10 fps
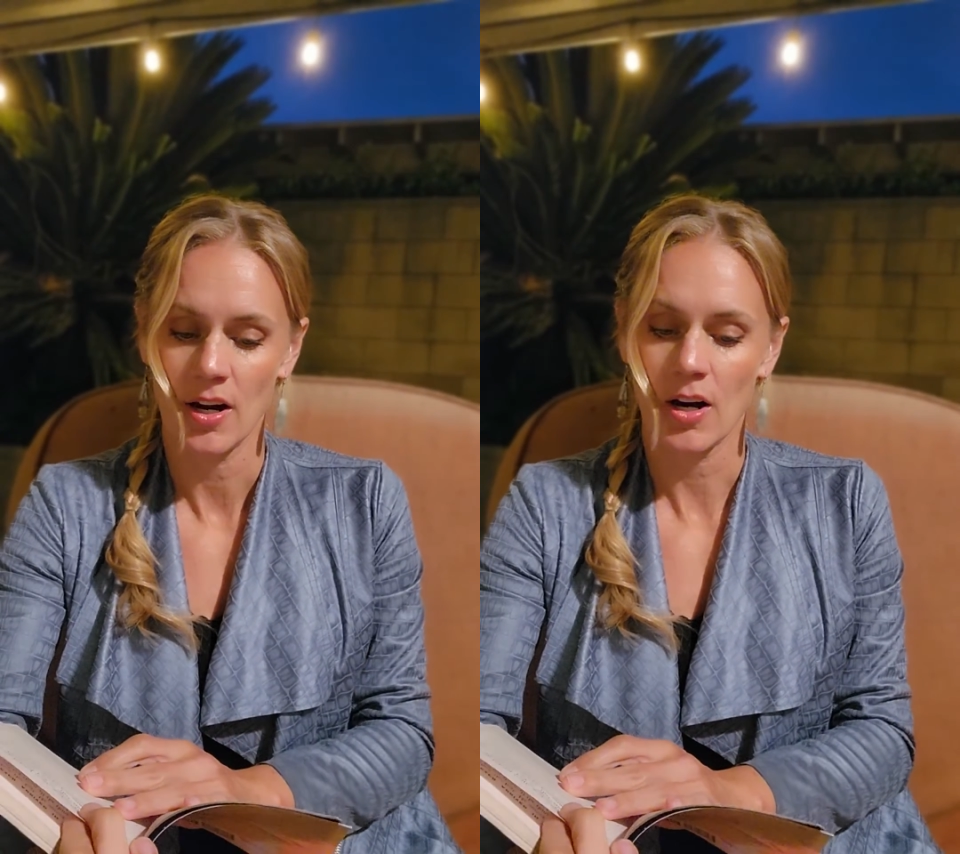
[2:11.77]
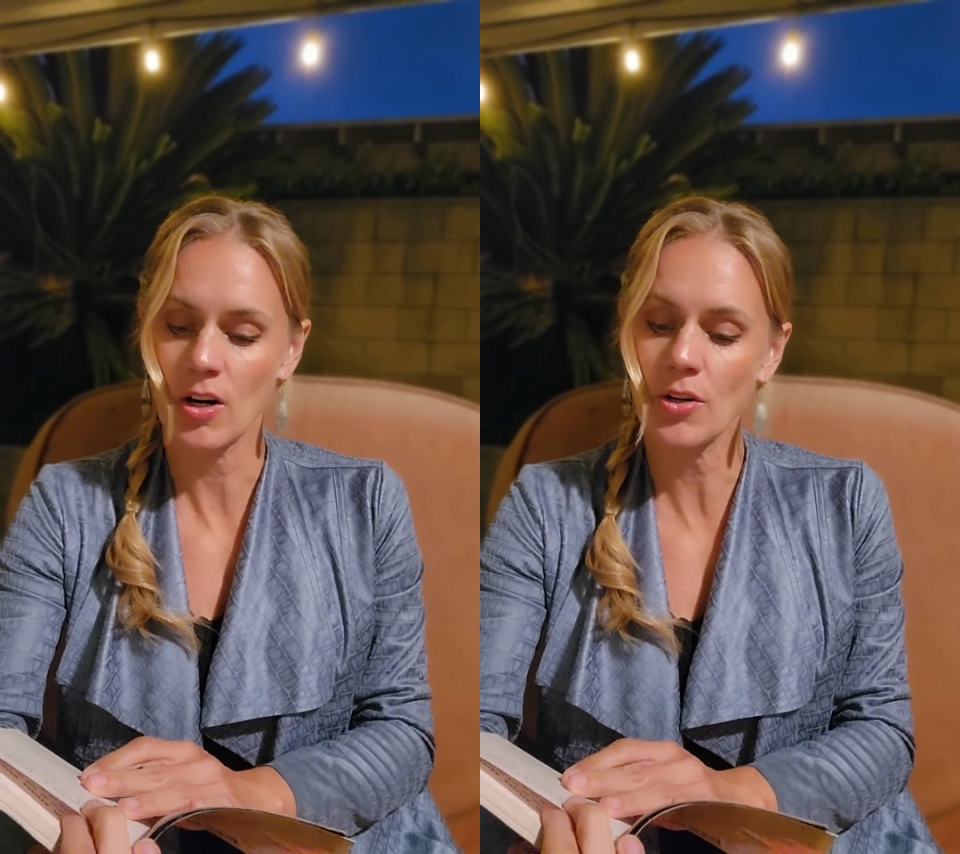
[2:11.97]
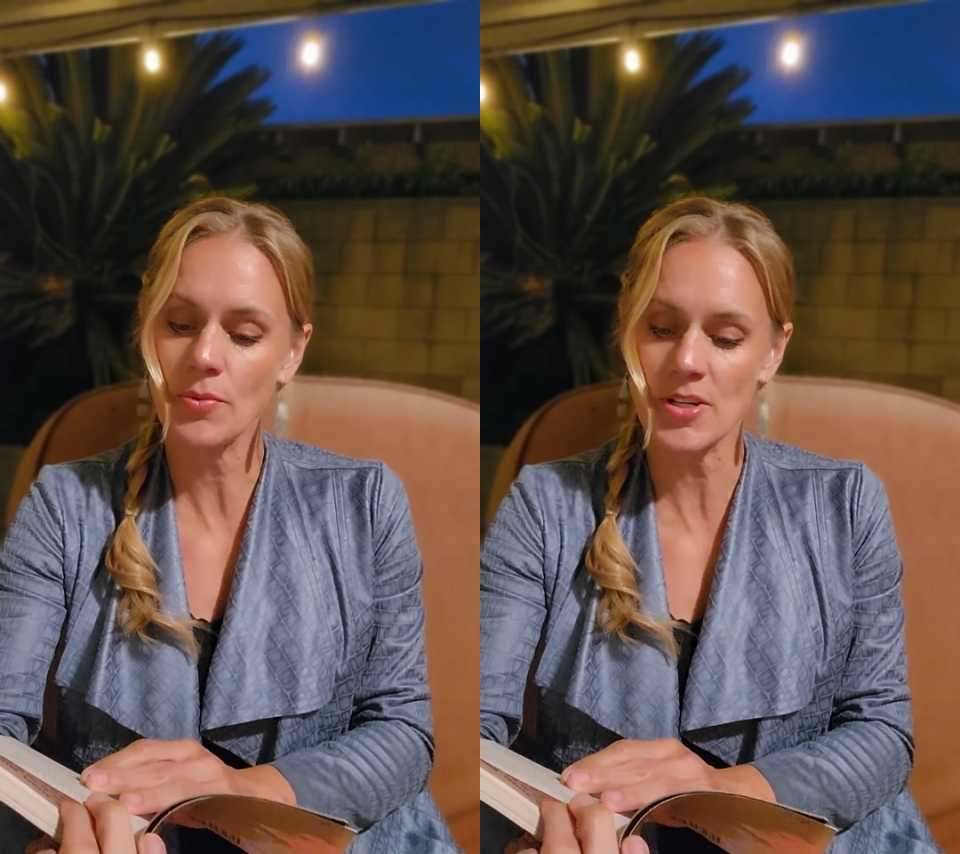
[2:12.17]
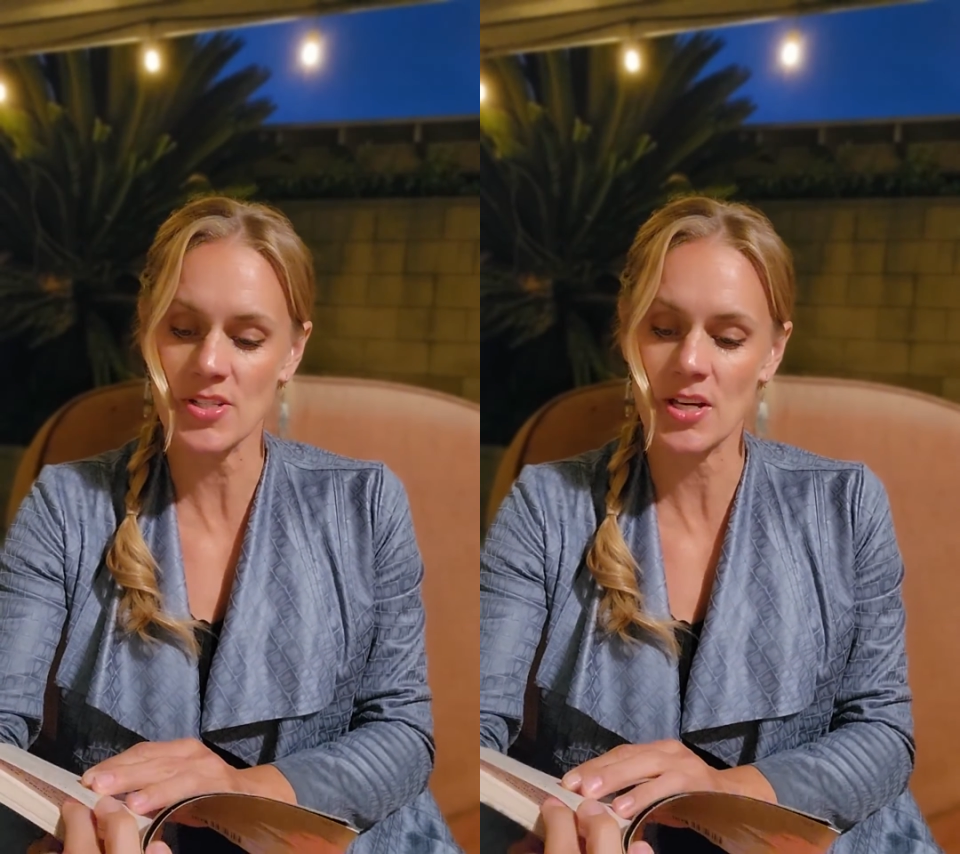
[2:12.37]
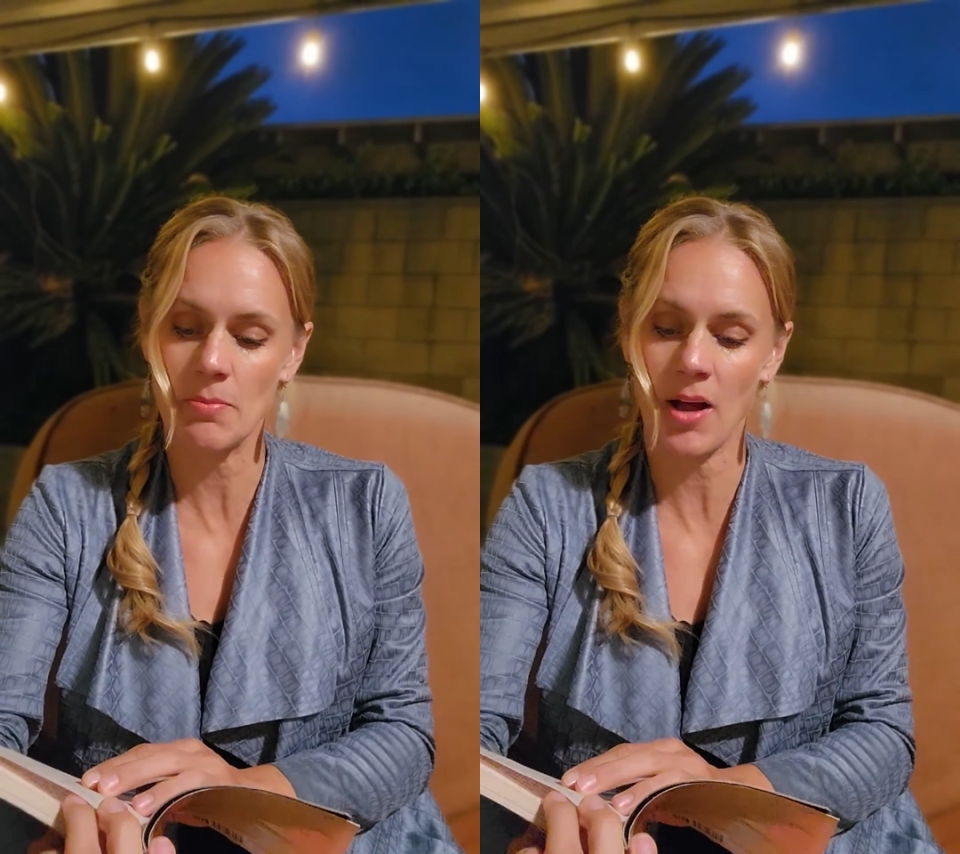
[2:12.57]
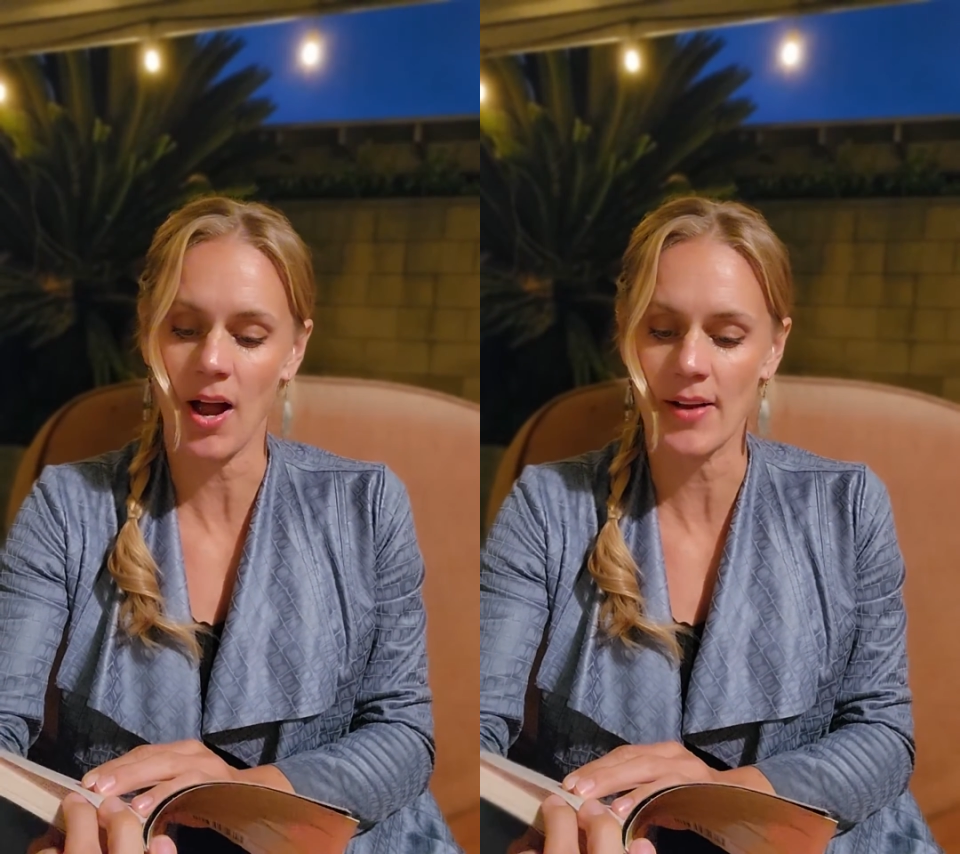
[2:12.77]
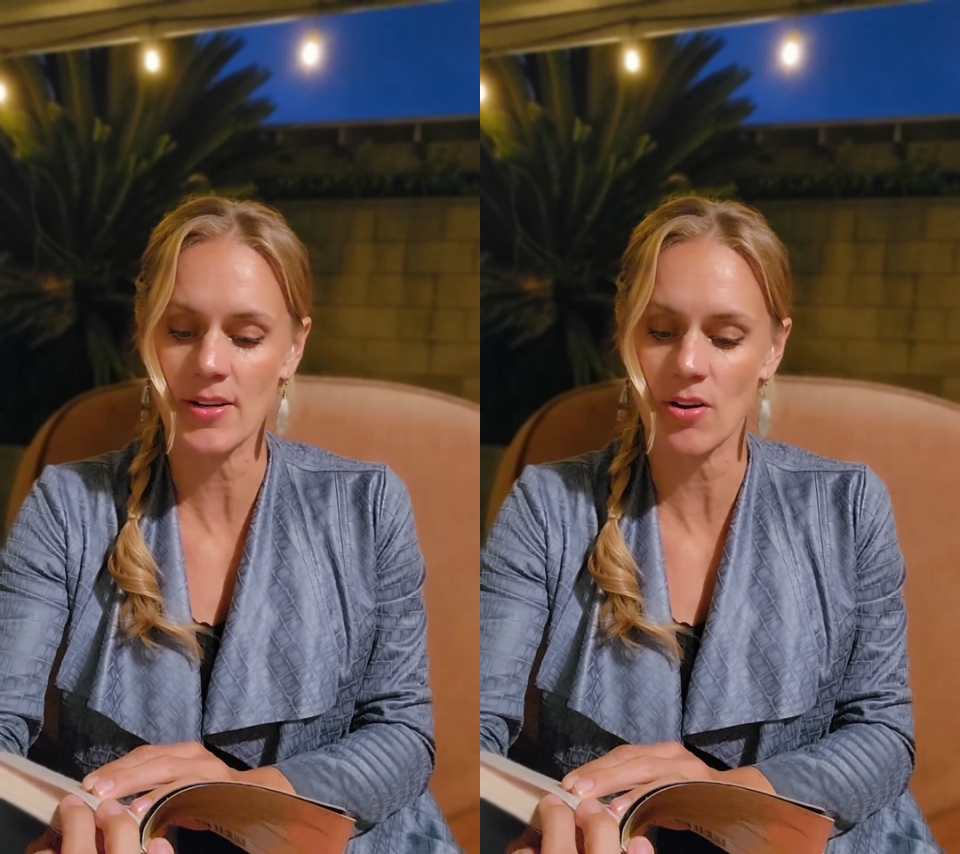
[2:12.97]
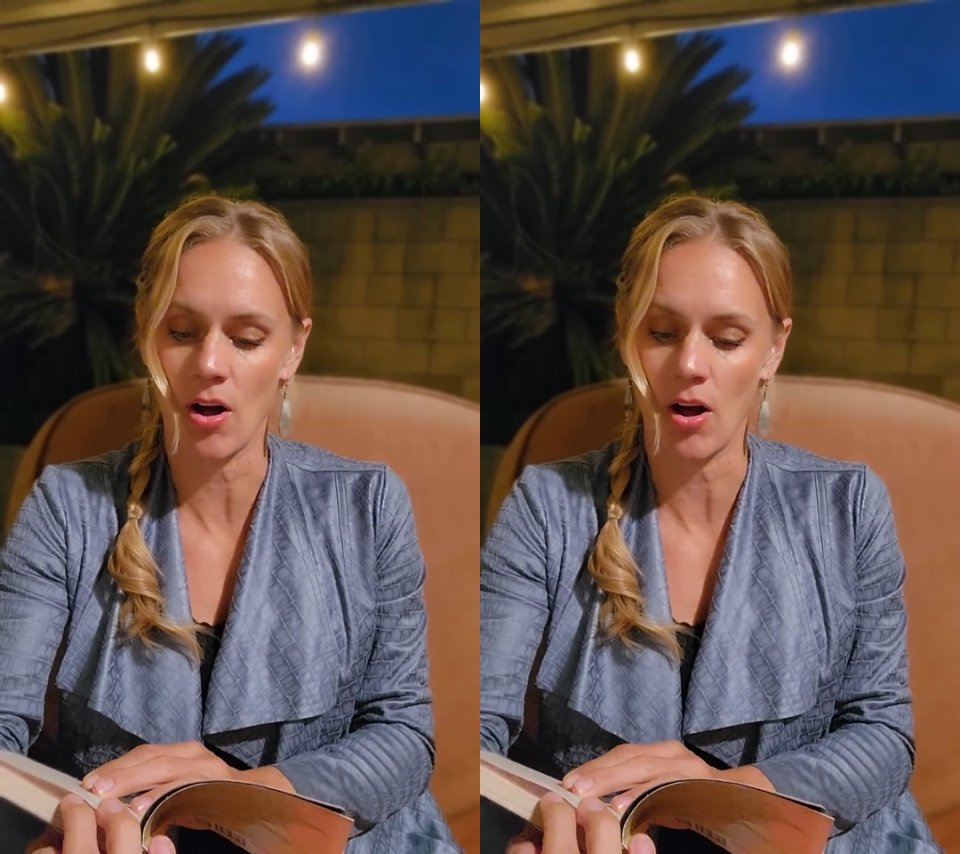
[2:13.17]
her reasoning behind
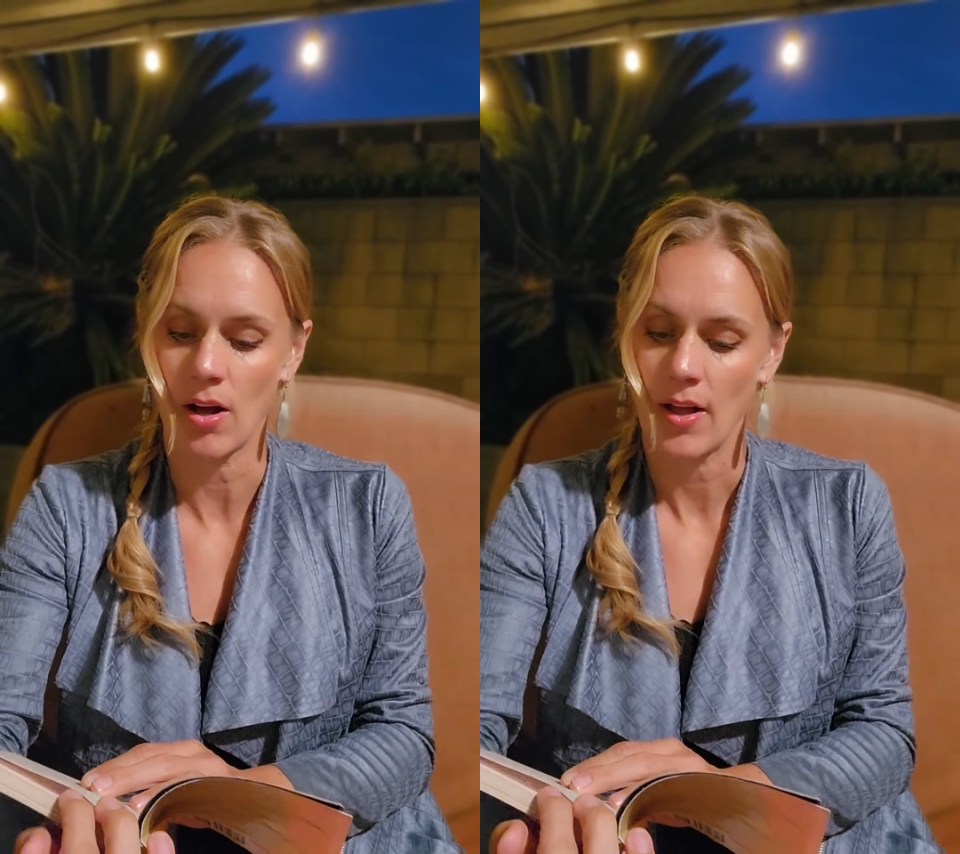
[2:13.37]
it all,